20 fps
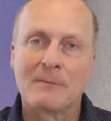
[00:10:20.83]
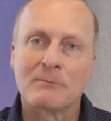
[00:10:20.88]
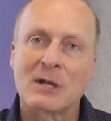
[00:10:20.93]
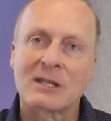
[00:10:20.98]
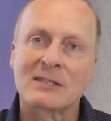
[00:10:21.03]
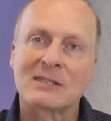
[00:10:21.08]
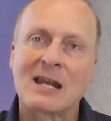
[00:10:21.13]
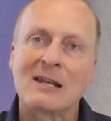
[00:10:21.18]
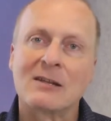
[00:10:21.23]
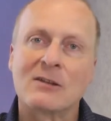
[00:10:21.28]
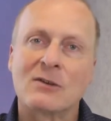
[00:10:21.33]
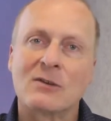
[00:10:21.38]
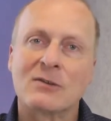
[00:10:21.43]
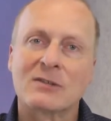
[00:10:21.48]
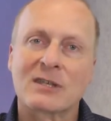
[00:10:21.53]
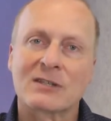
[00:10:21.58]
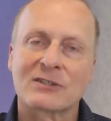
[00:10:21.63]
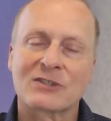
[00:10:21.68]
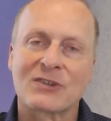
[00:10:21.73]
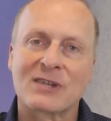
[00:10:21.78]
by telling you
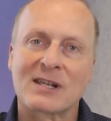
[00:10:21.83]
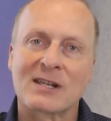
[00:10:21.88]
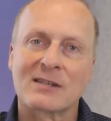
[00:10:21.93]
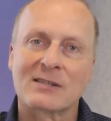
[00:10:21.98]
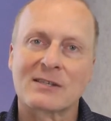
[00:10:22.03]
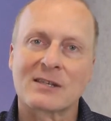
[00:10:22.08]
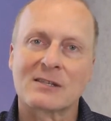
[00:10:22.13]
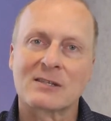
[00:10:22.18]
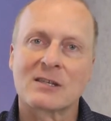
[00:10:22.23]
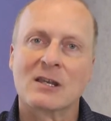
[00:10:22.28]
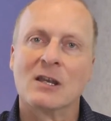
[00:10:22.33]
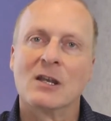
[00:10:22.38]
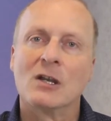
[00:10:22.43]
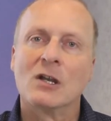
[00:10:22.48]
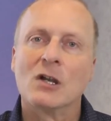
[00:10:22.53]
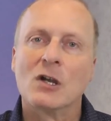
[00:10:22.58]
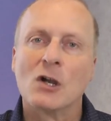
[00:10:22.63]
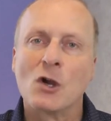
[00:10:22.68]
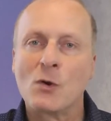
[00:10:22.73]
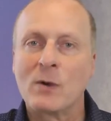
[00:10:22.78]
such things as,
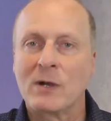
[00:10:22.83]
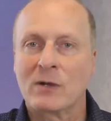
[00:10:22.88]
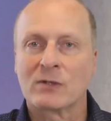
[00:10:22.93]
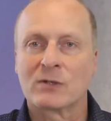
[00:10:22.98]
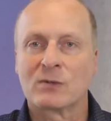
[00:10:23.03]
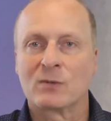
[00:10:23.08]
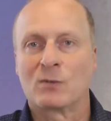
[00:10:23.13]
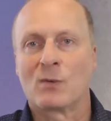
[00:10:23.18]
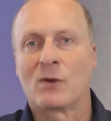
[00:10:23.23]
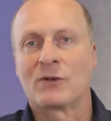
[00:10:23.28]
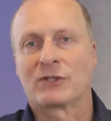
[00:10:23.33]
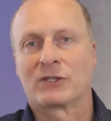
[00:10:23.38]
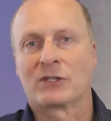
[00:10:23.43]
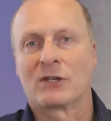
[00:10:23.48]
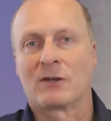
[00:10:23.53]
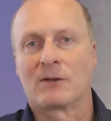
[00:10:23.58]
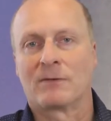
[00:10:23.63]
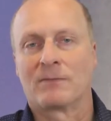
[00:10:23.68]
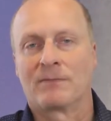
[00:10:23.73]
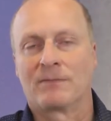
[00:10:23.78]
who else would want
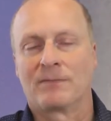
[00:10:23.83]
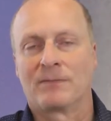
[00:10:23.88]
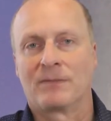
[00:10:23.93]
you?